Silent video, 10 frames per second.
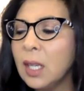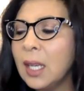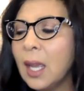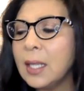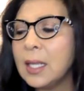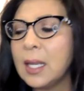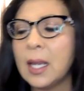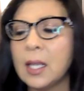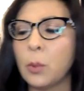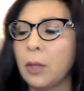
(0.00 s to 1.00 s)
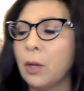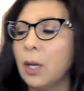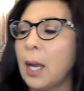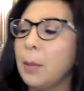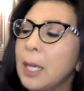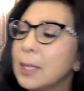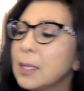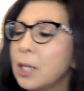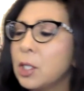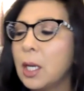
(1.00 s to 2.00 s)
key idea is whether an IPS
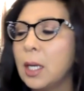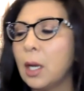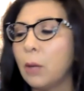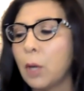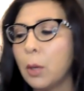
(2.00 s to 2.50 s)
session, a